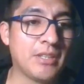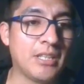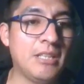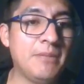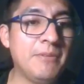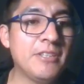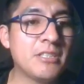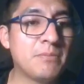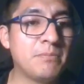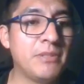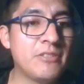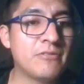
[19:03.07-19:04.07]
Even the
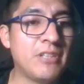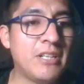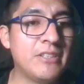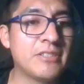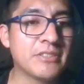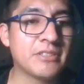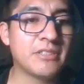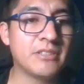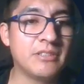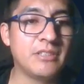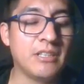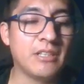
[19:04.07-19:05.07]
split runners,
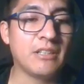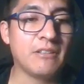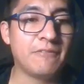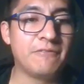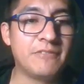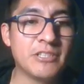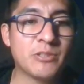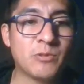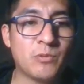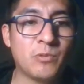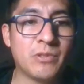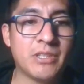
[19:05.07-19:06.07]
the first
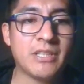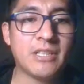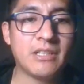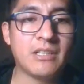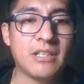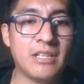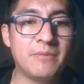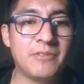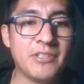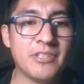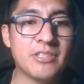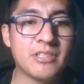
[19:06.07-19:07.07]
quarter
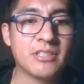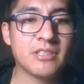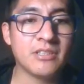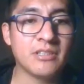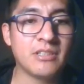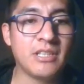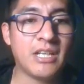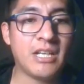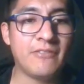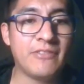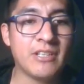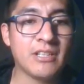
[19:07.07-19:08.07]
average, they
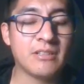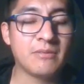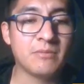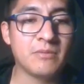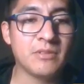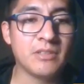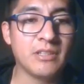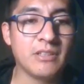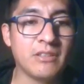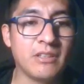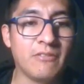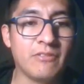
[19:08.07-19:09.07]
have the
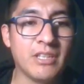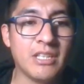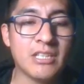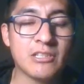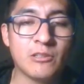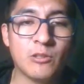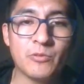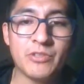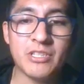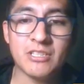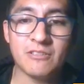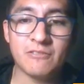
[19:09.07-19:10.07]
if they slow
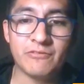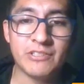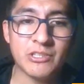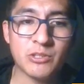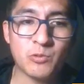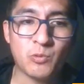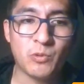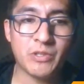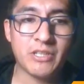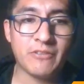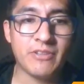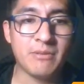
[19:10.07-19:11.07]
this first
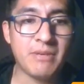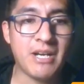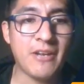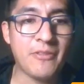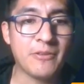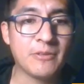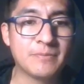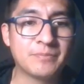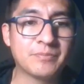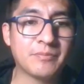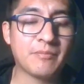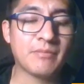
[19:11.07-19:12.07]
quarter of the marathon,
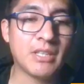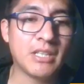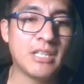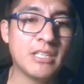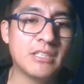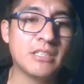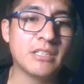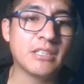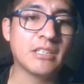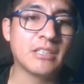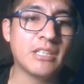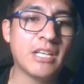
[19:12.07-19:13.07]
it
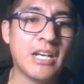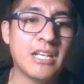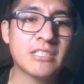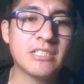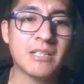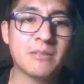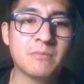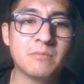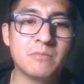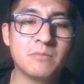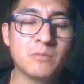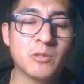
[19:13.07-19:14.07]
they has like
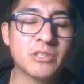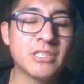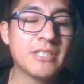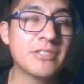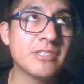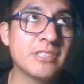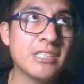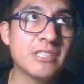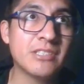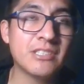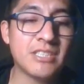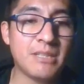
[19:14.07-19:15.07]
more than
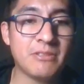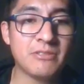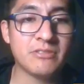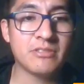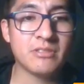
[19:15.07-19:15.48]
67